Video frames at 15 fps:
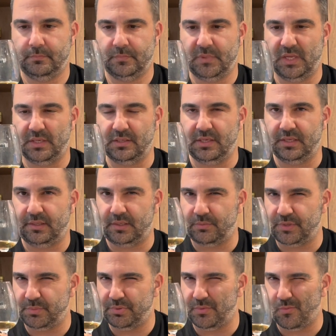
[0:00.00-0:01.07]
Ideally, when
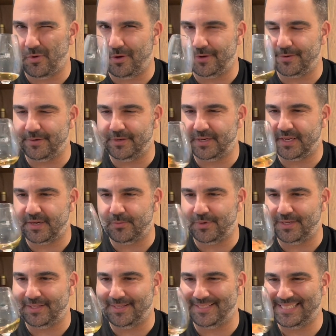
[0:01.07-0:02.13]
you put water in, you kind of want
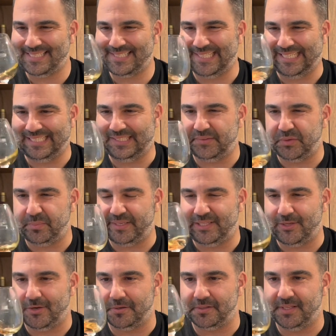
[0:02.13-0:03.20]
to let it sit a little bit
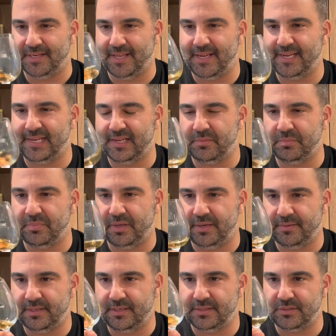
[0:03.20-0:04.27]
longer than I am, but
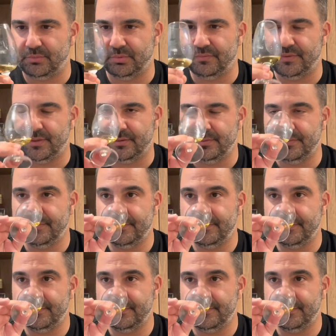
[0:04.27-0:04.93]
it is a review.